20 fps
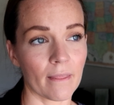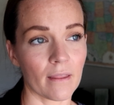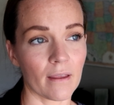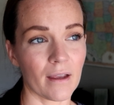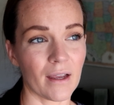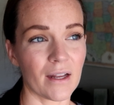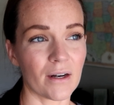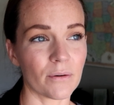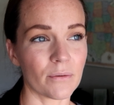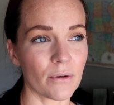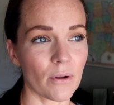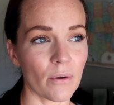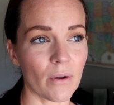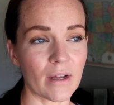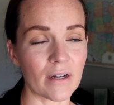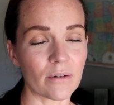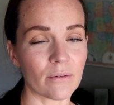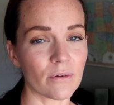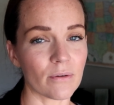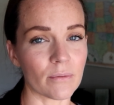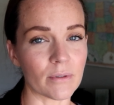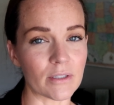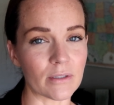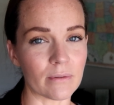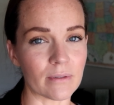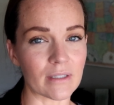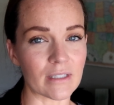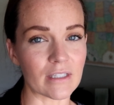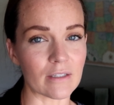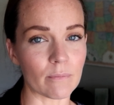I don't know what to
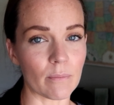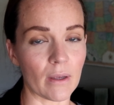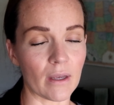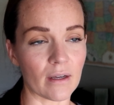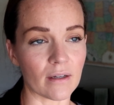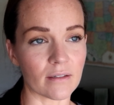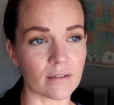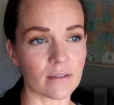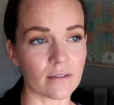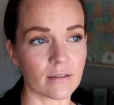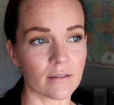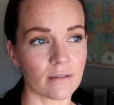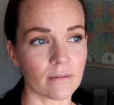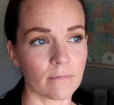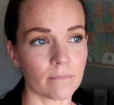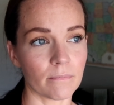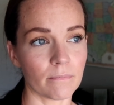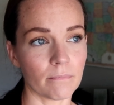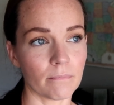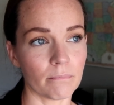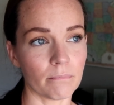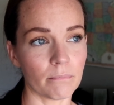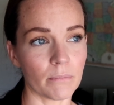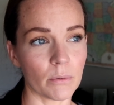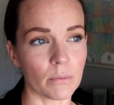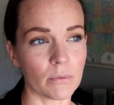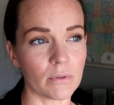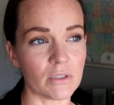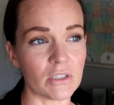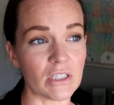expect,
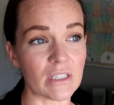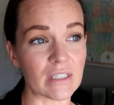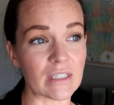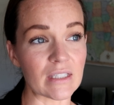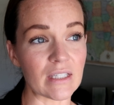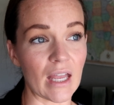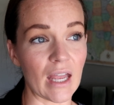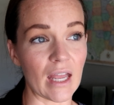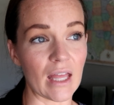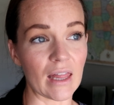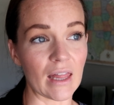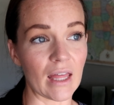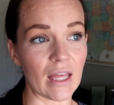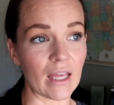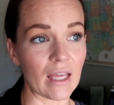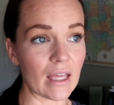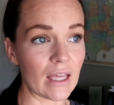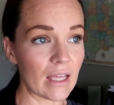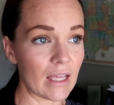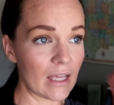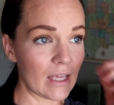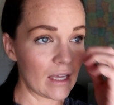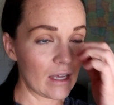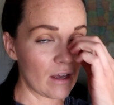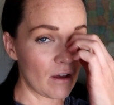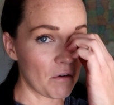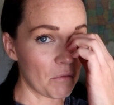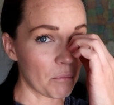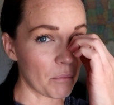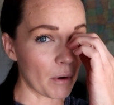but we'll just say like
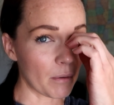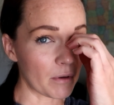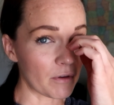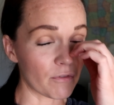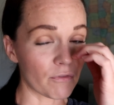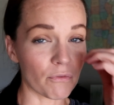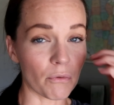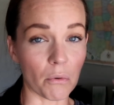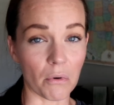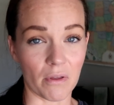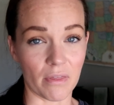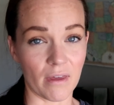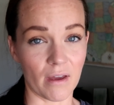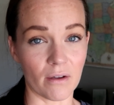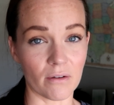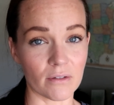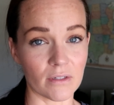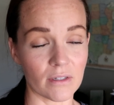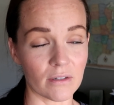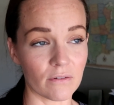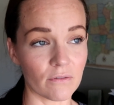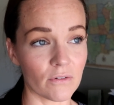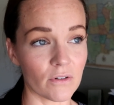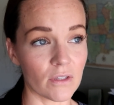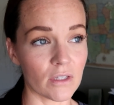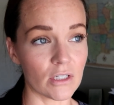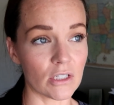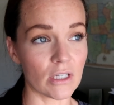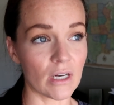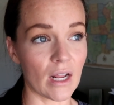probably $4,000 for
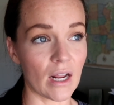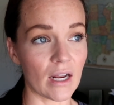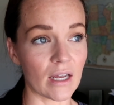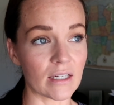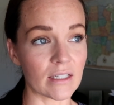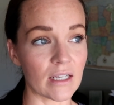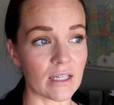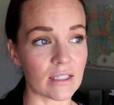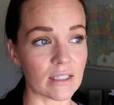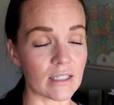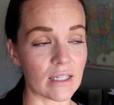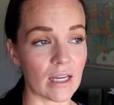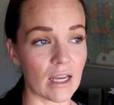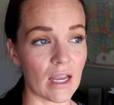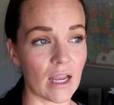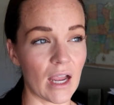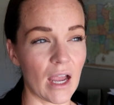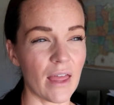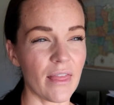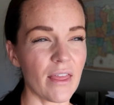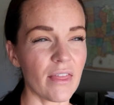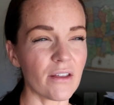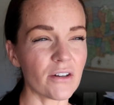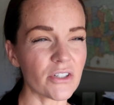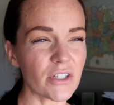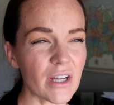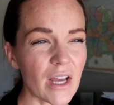the genetic testing. And then there's a